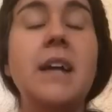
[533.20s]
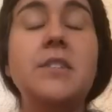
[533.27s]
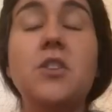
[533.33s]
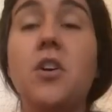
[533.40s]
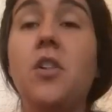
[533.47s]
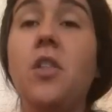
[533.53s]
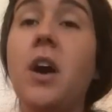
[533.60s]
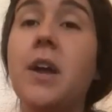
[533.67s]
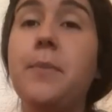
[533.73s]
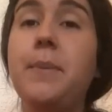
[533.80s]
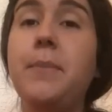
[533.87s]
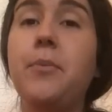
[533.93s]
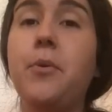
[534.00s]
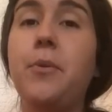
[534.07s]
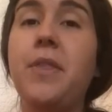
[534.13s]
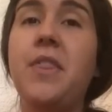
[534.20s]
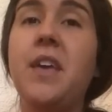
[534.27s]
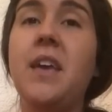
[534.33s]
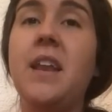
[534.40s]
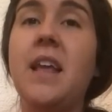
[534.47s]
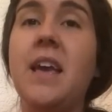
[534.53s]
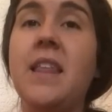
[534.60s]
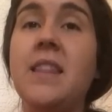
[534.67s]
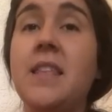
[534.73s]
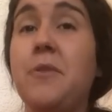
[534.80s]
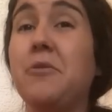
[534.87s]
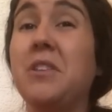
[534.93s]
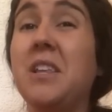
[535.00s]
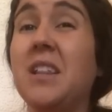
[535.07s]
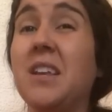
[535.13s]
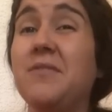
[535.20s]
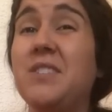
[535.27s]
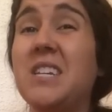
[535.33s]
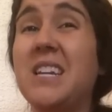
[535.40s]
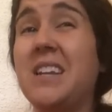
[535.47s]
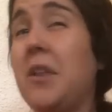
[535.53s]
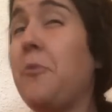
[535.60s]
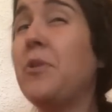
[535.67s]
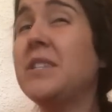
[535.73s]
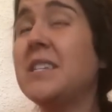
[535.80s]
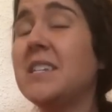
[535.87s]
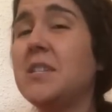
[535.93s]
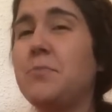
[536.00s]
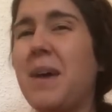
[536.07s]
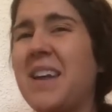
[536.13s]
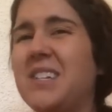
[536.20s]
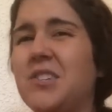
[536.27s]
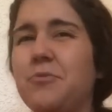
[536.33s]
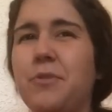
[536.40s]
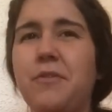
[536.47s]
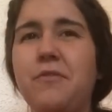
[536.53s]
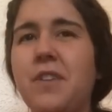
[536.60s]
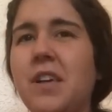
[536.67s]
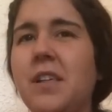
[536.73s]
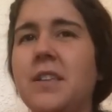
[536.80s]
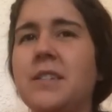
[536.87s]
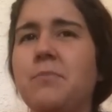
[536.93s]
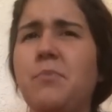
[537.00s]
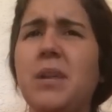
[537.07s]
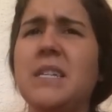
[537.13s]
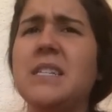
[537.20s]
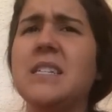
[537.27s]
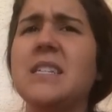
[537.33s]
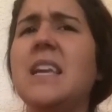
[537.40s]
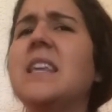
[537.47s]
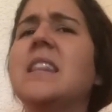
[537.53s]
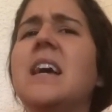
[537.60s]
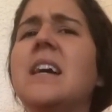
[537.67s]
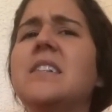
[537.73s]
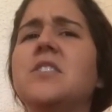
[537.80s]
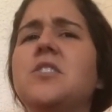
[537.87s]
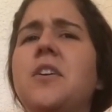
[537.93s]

I saw a lot of people with it and they really loved it and it wasn't as bad to refill in places like that.